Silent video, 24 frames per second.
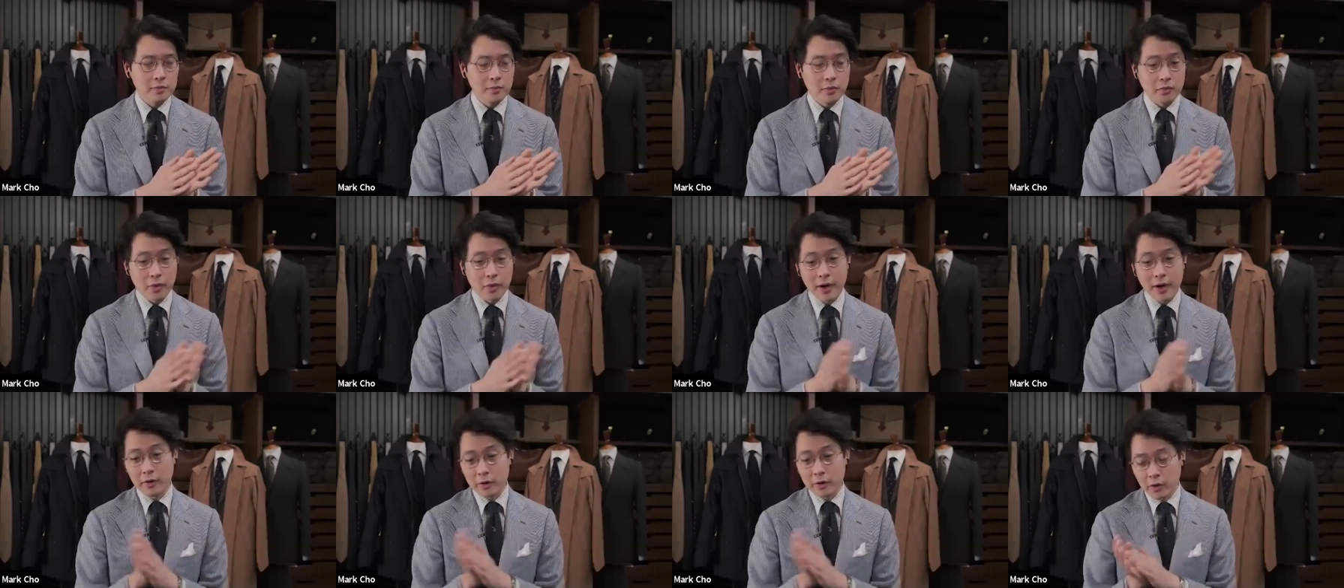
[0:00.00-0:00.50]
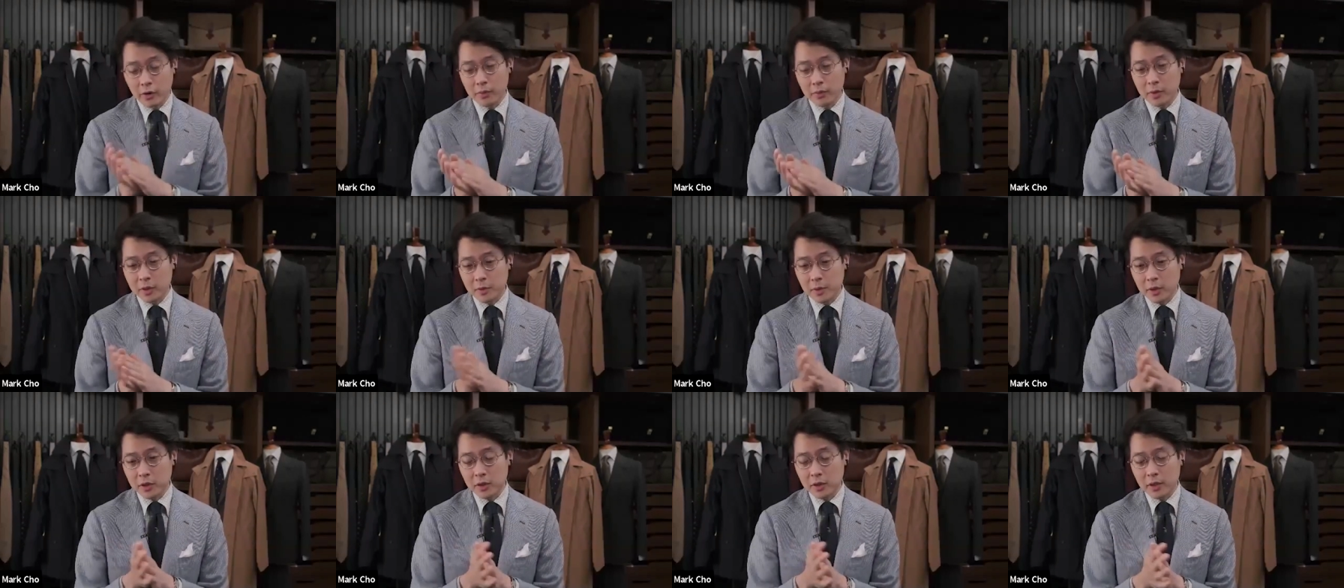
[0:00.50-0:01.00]
But right now in Europe,
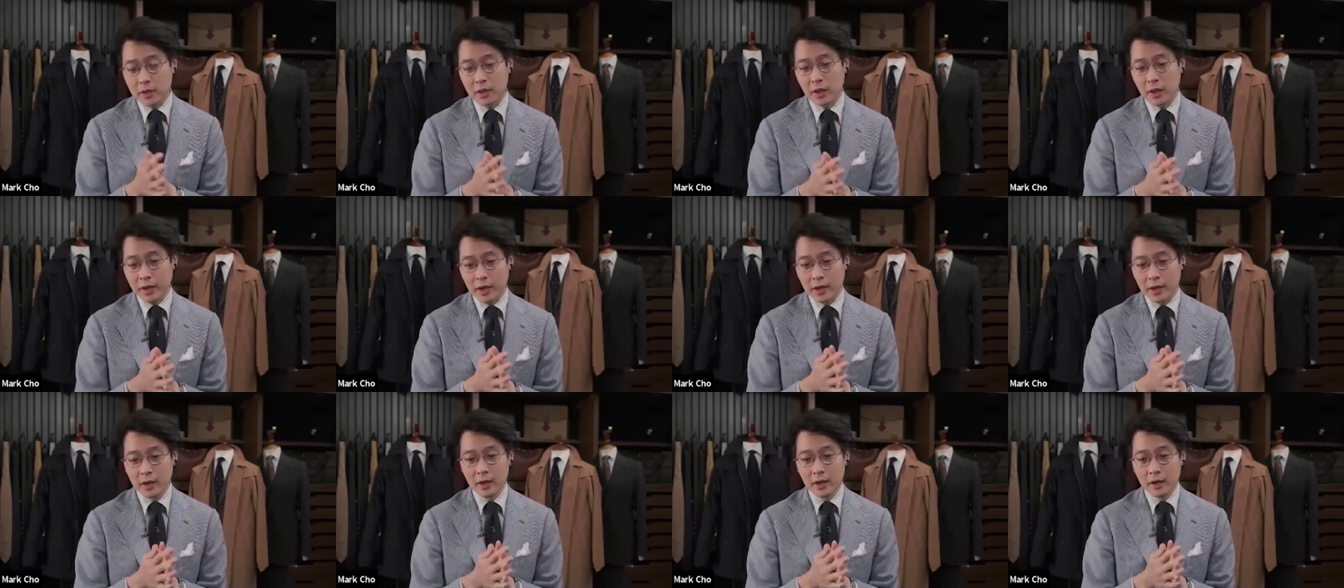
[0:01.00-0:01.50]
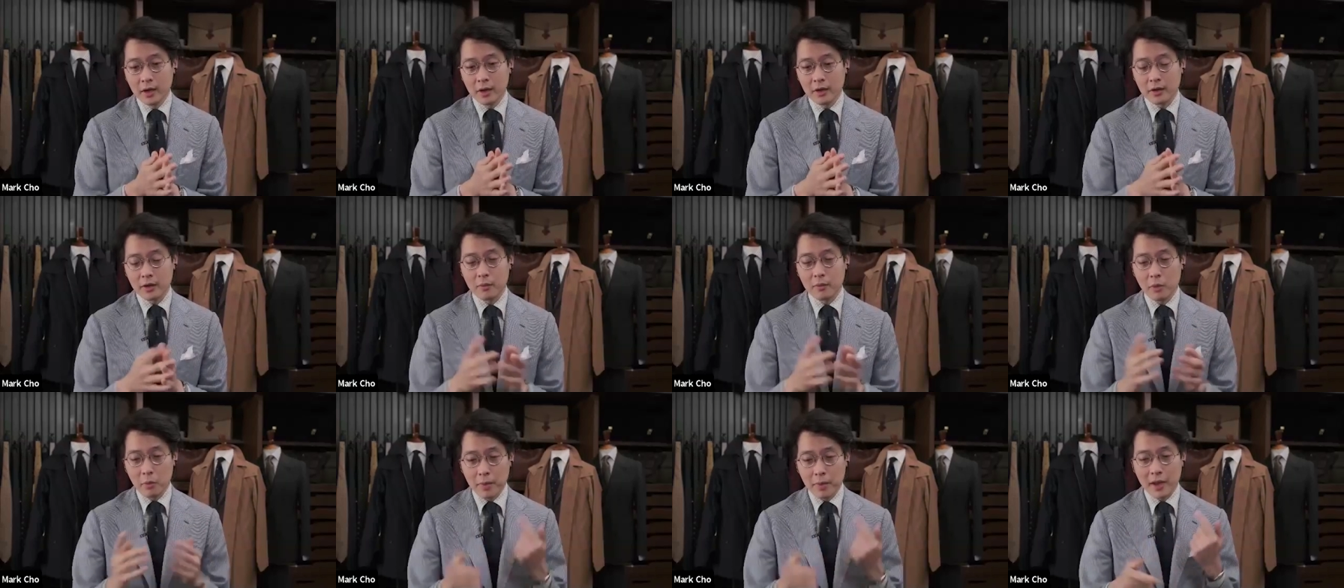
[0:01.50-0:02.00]
especially, like
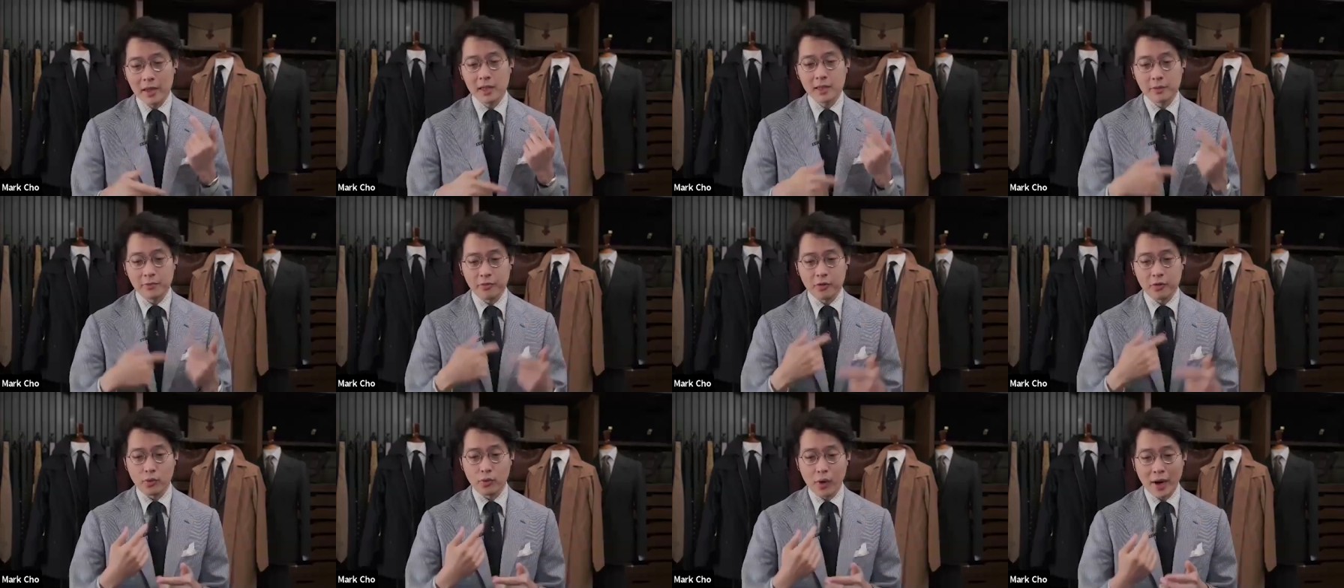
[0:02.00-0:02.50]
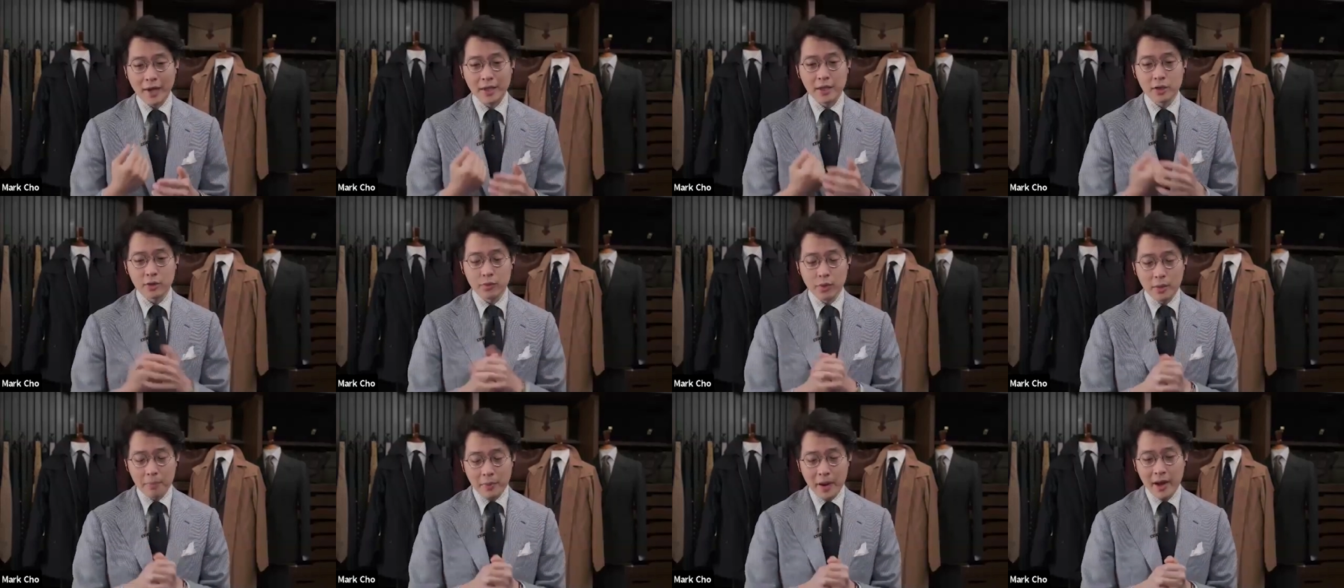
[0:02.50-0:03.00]
the momentum for right
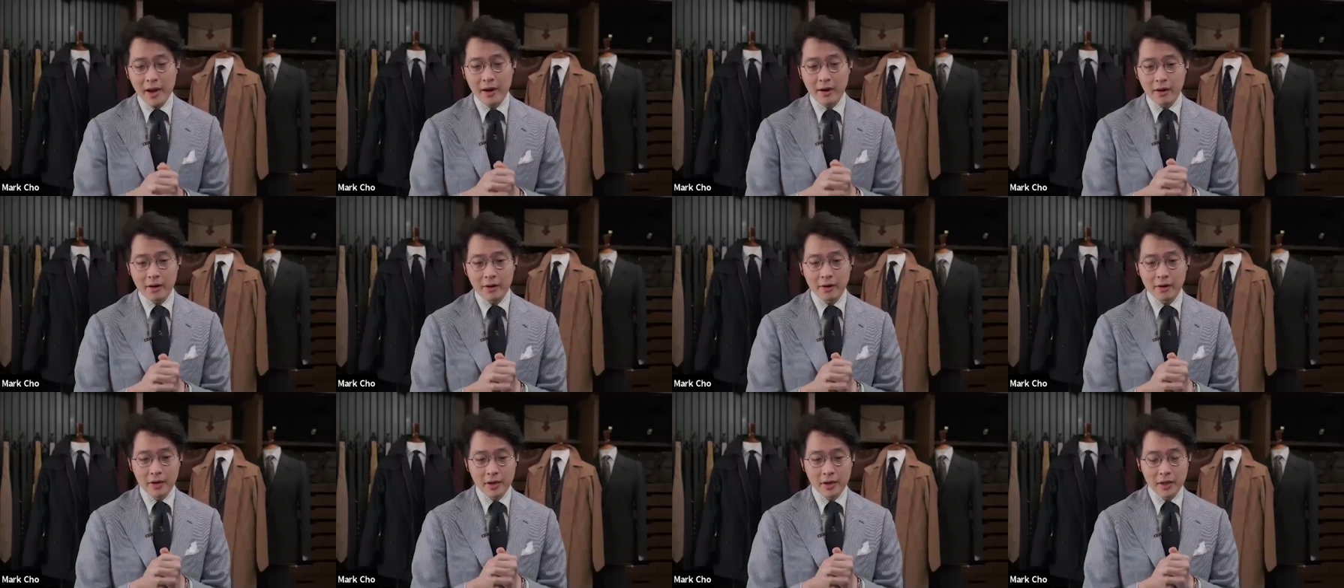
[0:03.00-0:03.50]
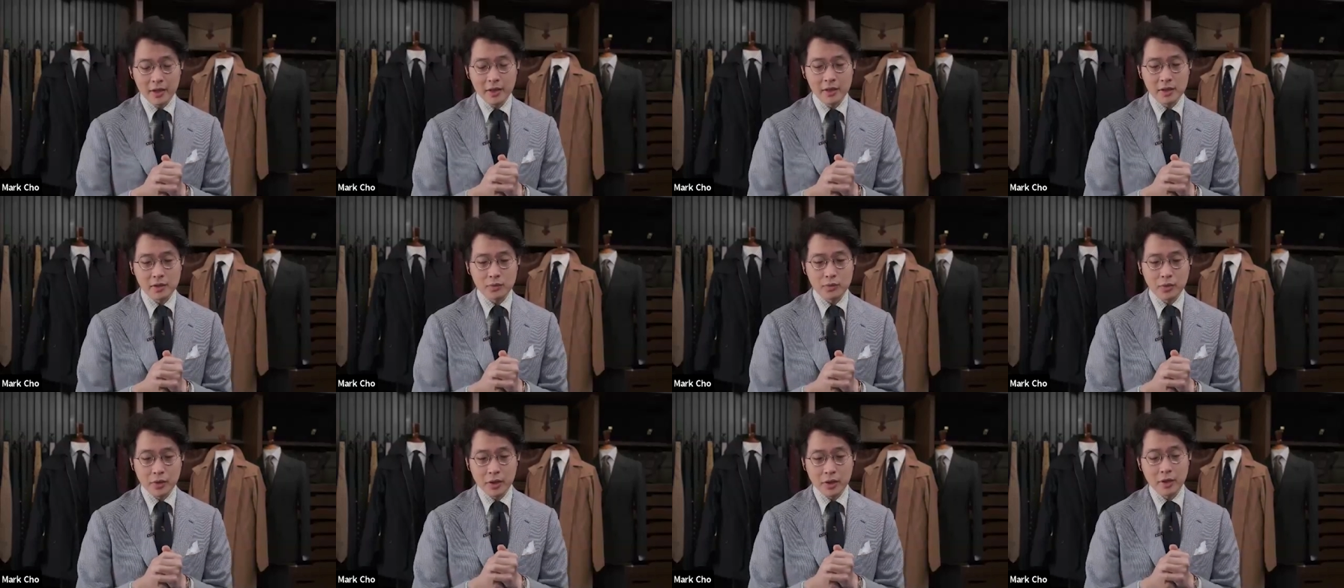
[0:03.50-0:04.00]
to repair
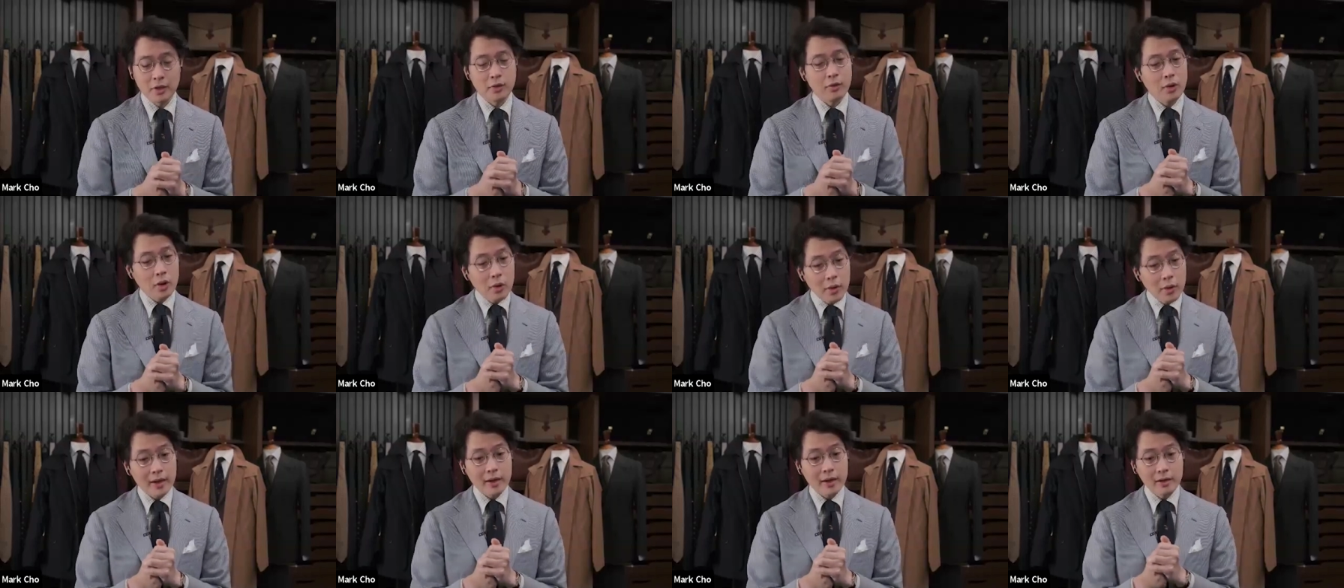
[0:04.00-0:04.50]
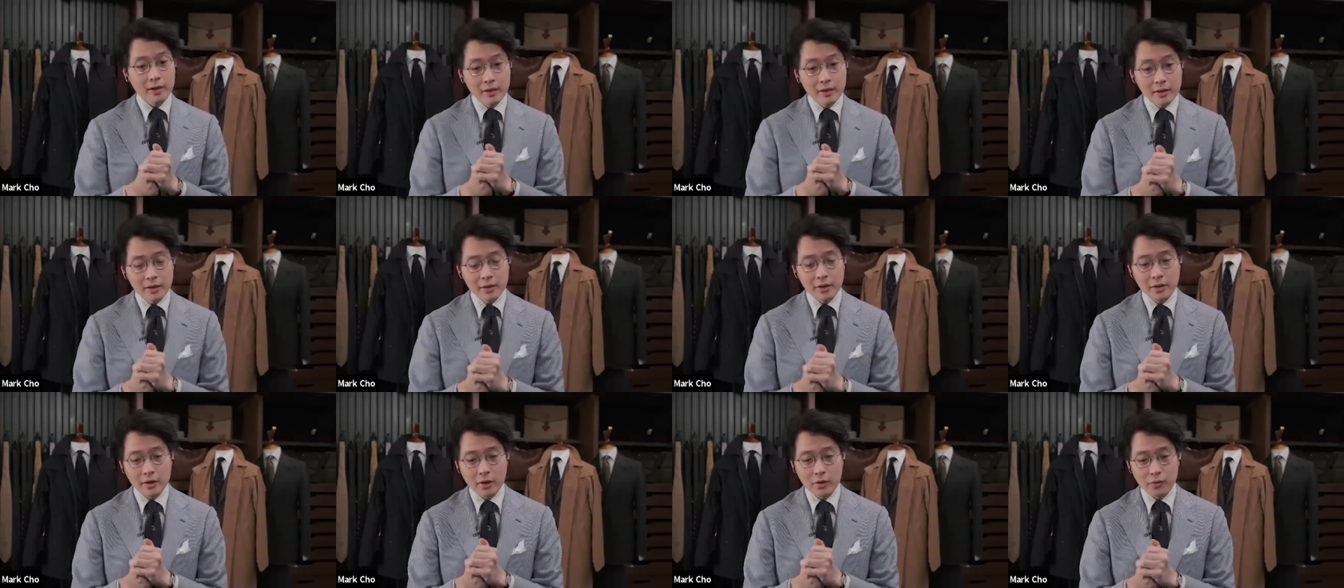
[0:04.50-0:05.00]
is really growing.
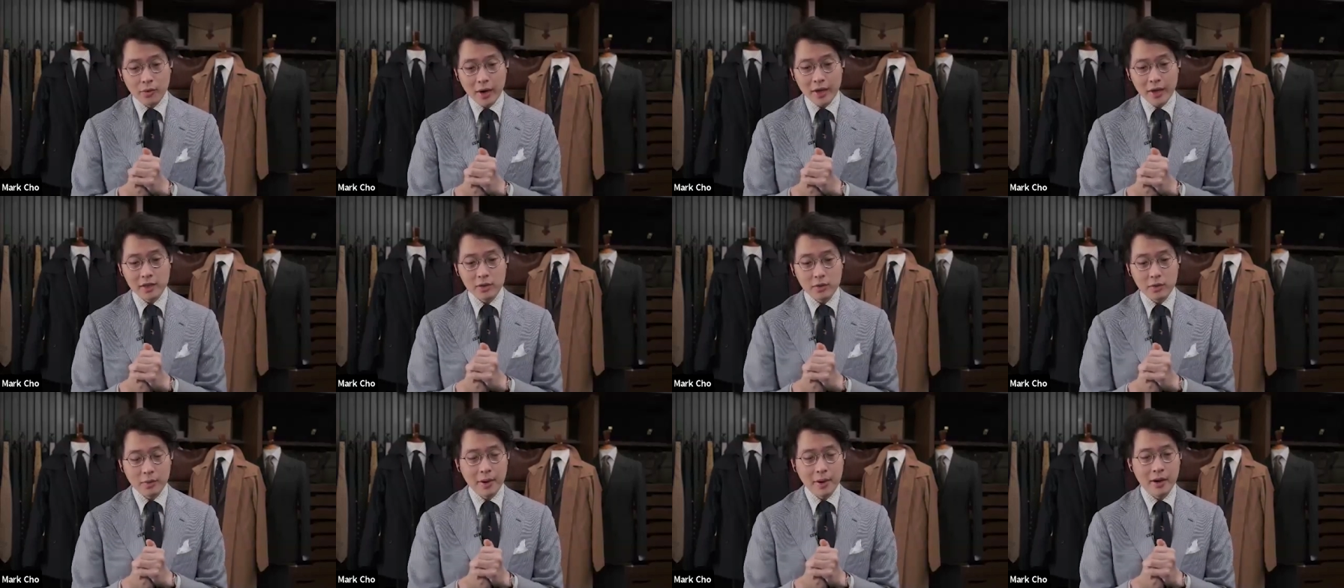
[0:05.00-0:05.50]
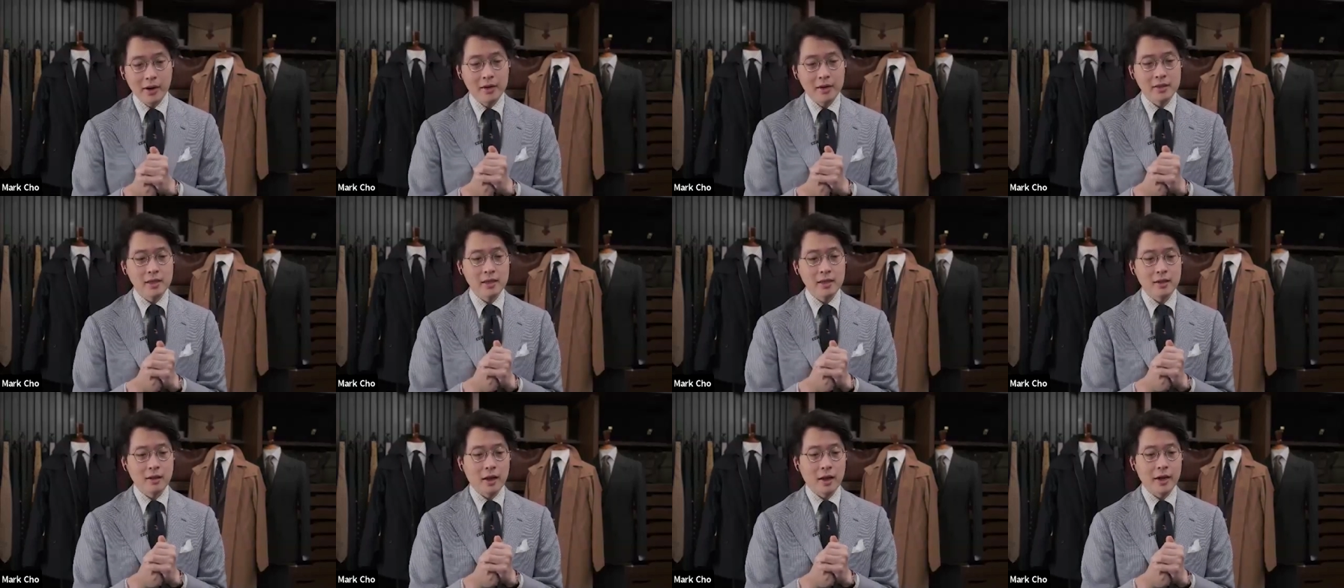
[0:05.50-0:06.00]
You know, right to repair,
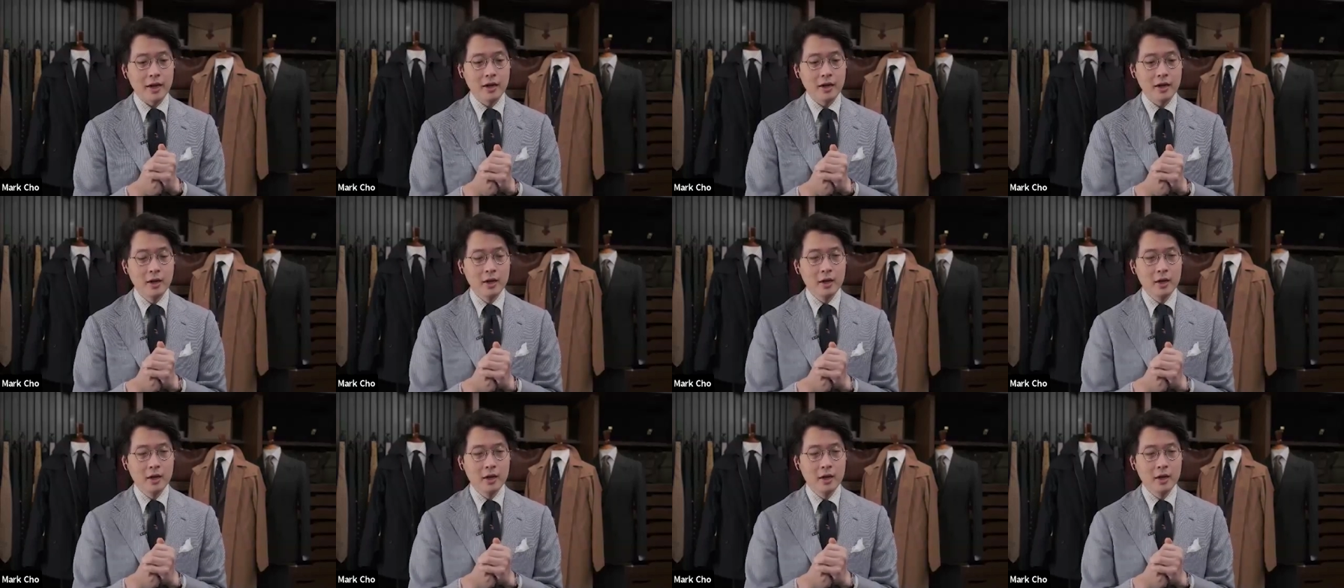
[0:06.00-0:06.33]
as in like